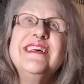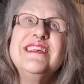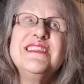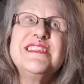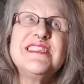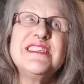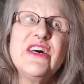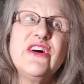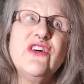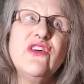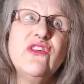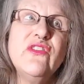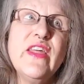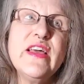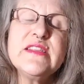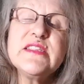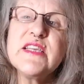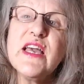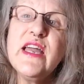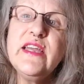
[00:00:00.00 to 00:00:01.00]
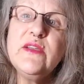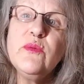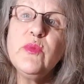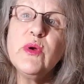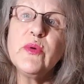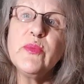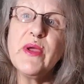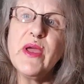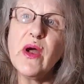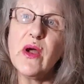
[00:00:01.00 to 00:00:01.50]
So that's kind of
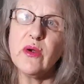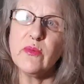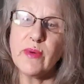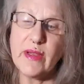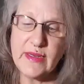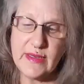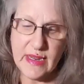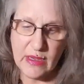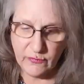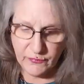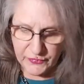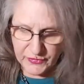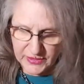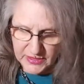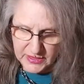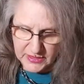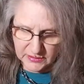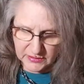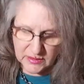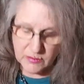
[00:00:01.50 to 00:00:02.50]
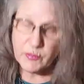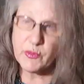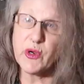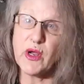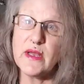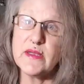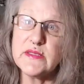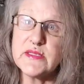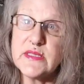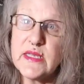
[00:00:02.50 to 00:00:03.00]
where we are right now for the healing
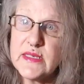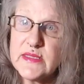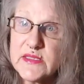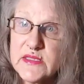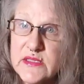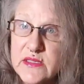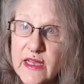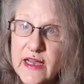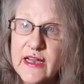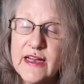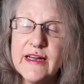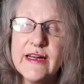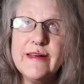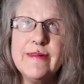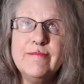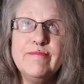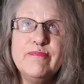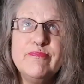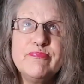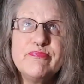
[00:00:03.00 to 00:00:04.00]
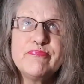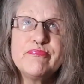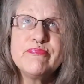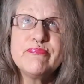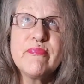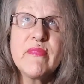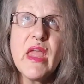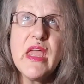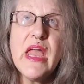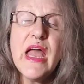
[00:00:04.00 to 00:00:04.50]
process.
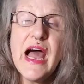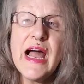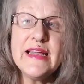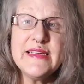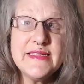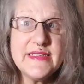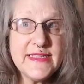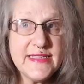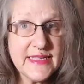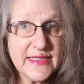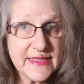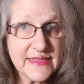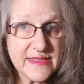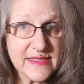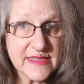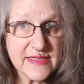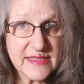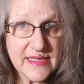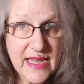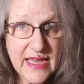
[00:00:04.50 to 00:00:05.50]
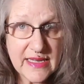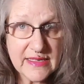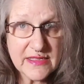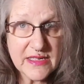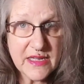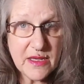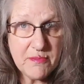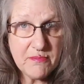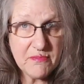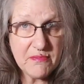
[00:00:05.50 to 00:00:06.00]
I did
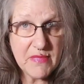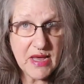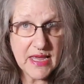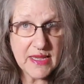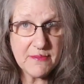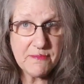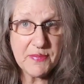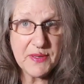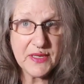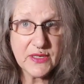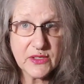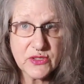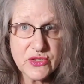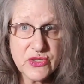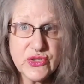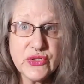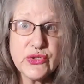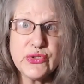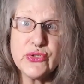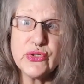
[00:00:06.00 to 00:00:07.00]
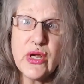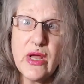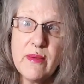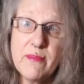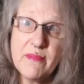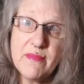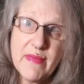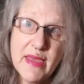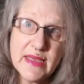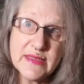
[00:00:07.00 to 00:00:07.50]
send my piercer a
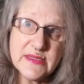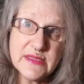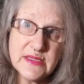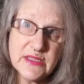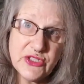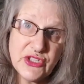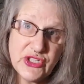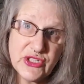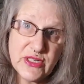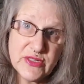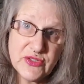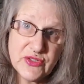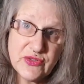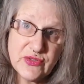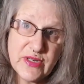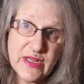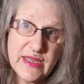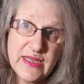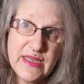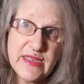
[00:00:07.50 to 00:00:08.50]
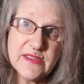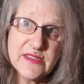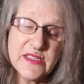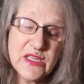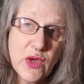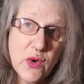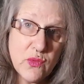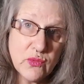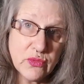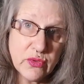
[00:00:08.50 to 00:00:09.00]
message yesterday. He's
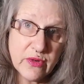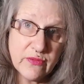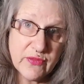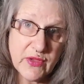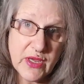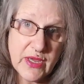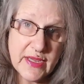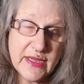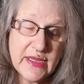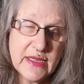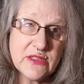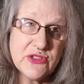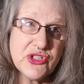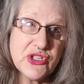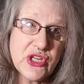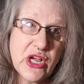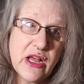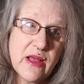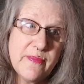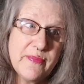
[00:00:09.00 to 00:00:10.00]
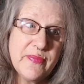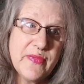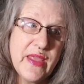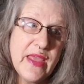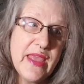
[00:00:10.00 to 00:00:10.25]
the owner of the high-end shop.